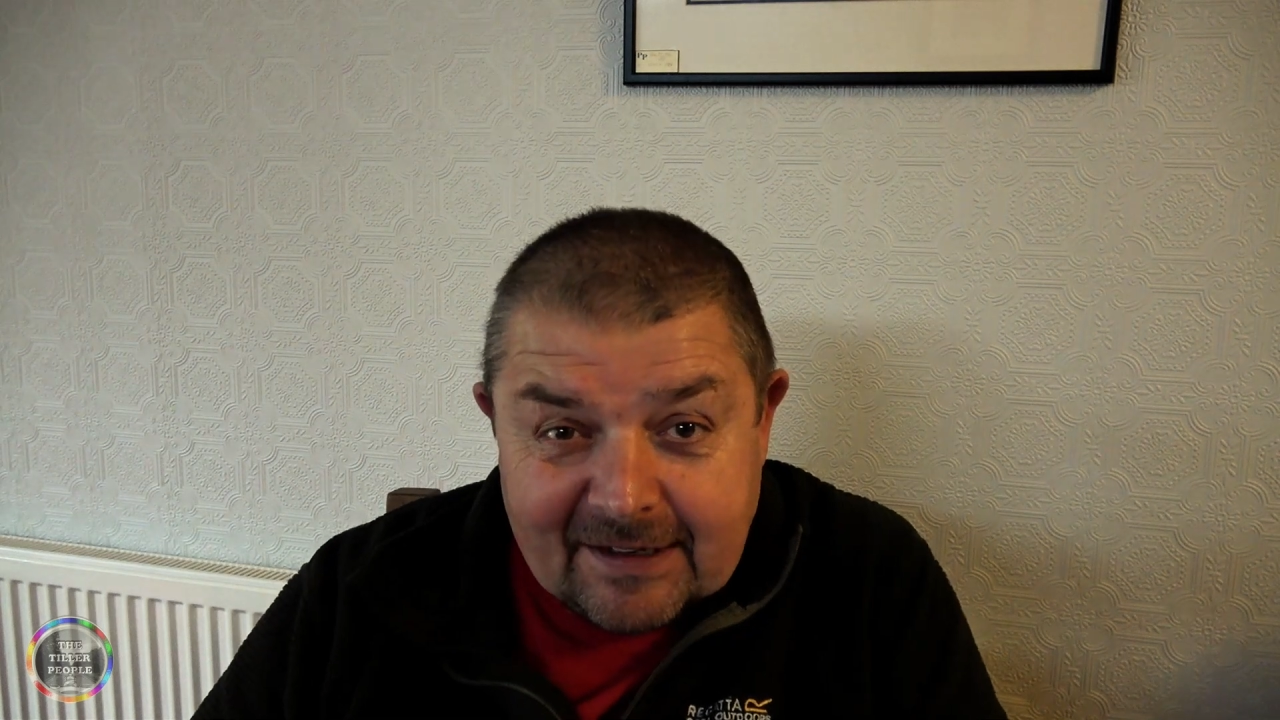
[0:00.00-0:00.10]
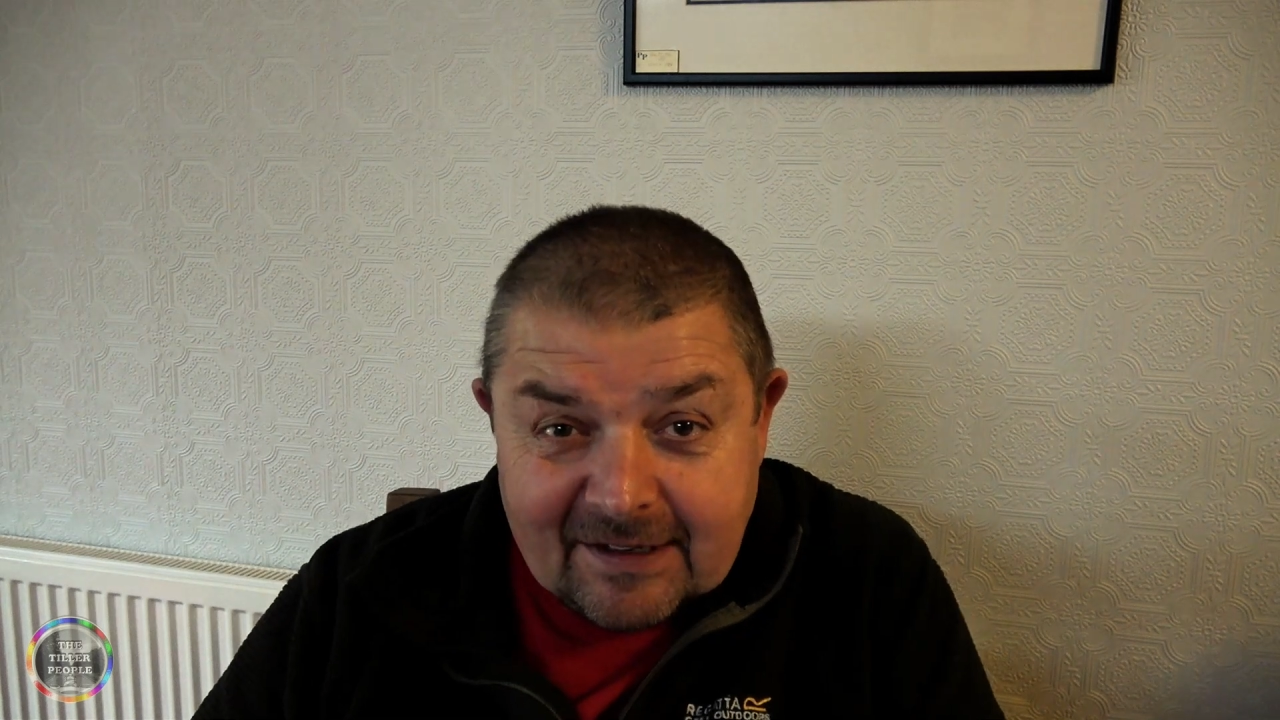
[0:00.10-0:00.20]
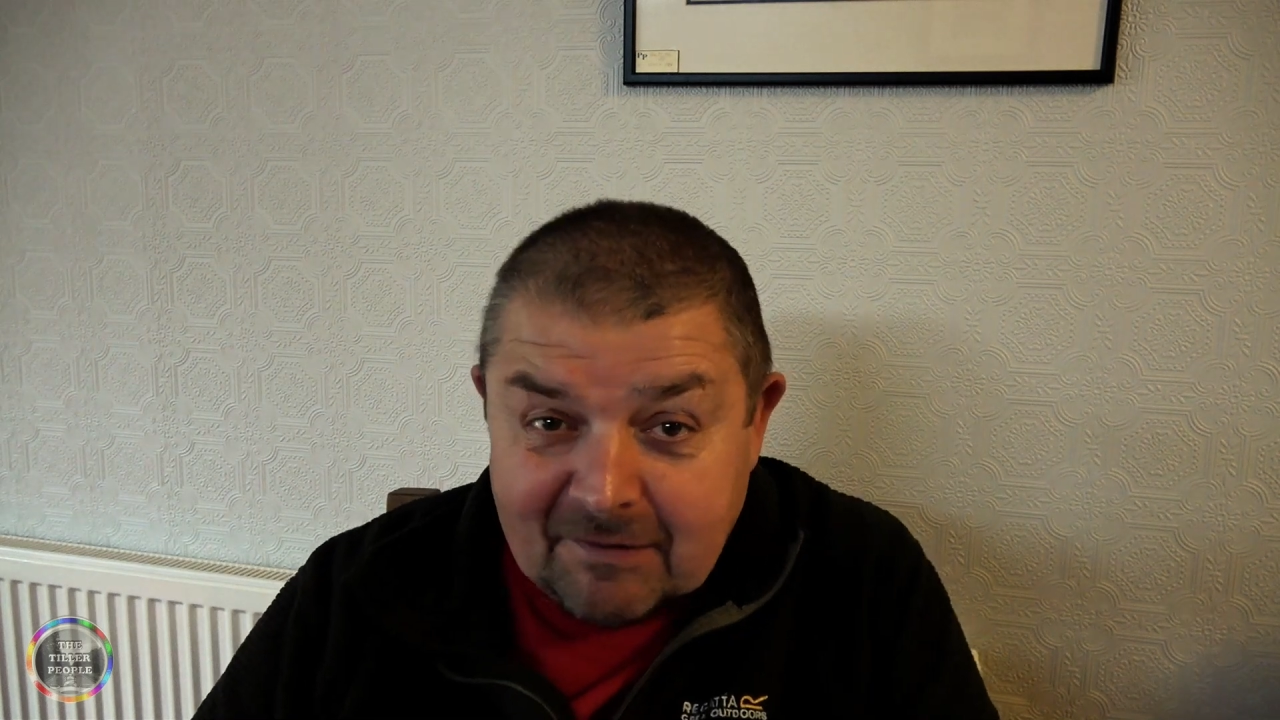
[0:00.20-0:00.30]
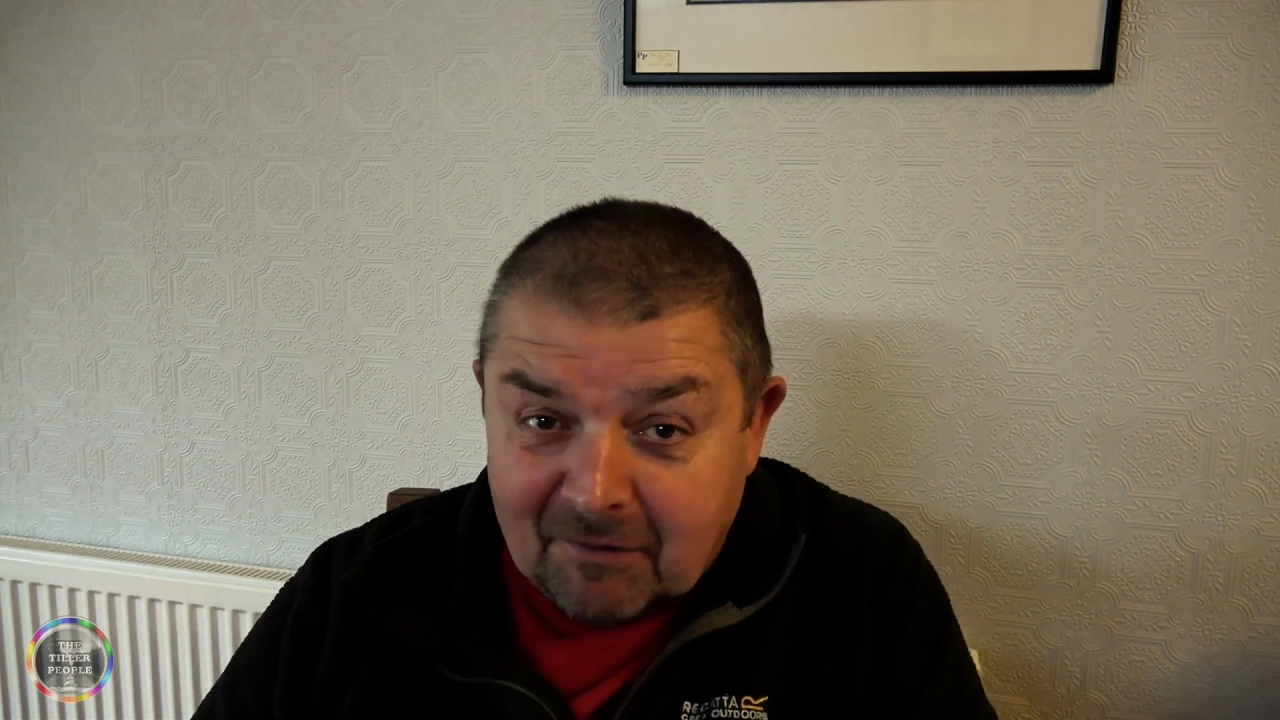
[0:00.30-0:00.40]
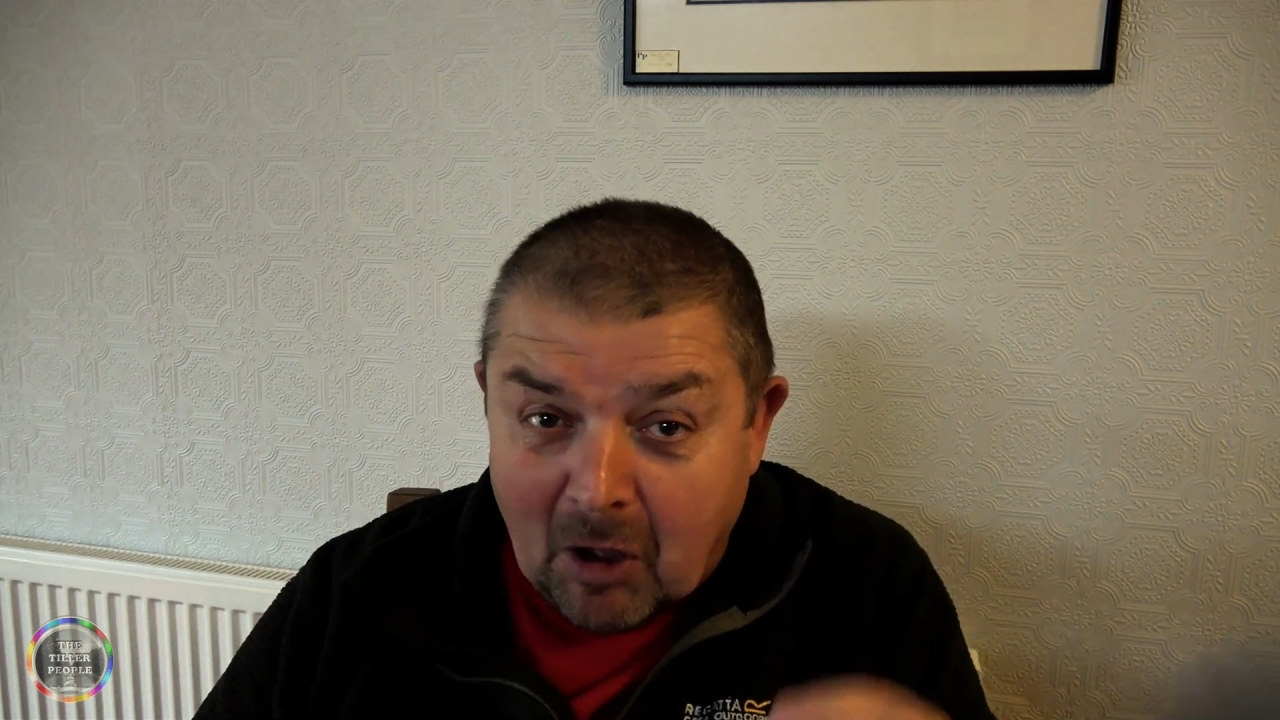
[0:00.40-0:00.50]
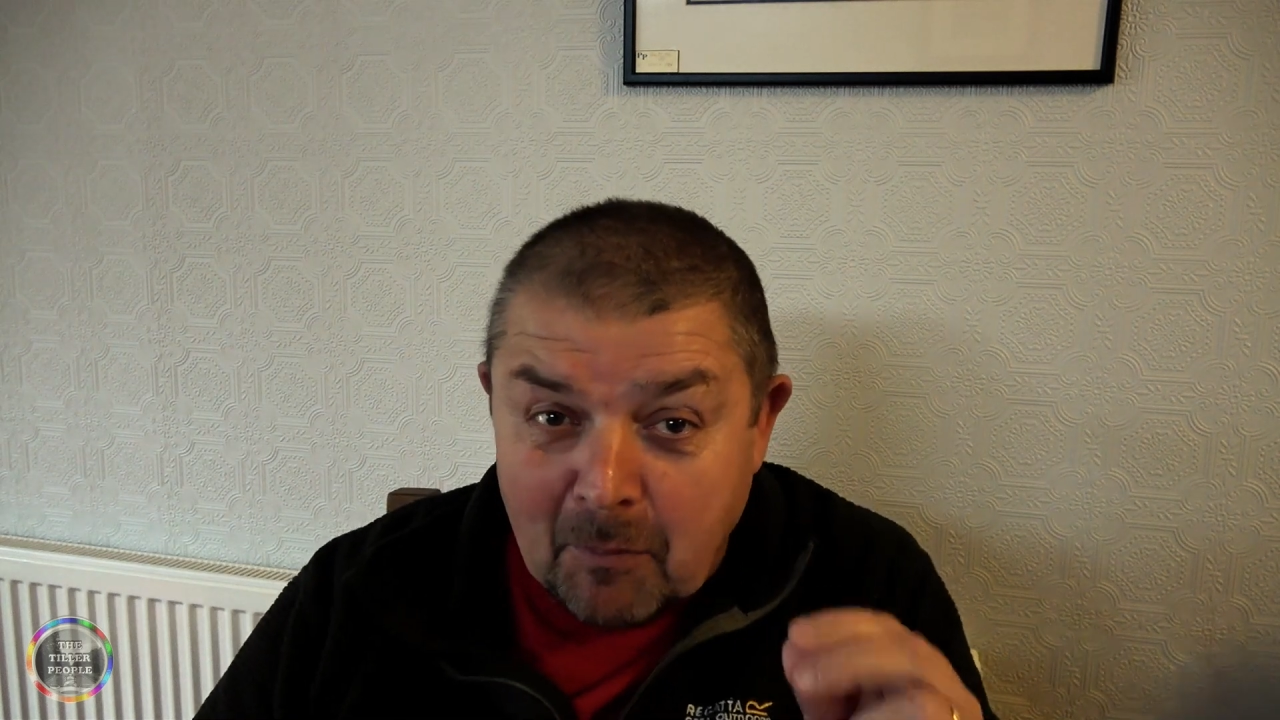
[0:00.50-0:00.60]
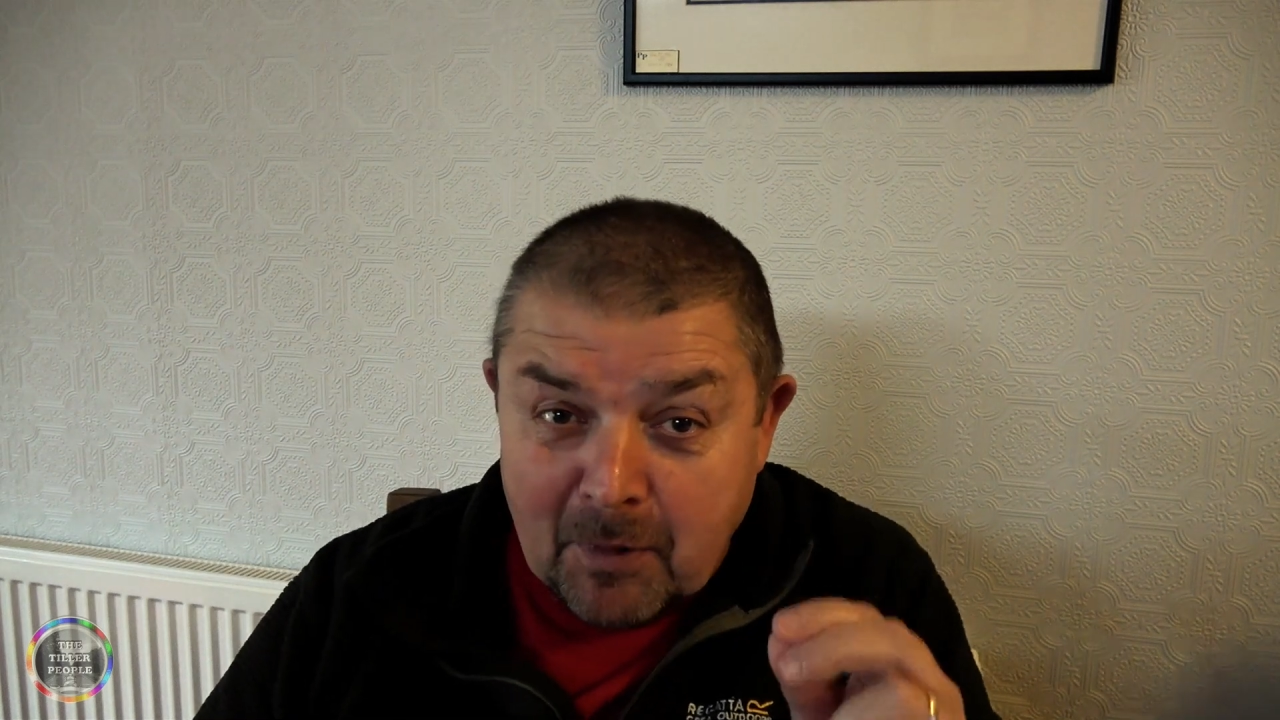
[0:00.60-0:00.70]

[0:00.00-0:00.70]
You've got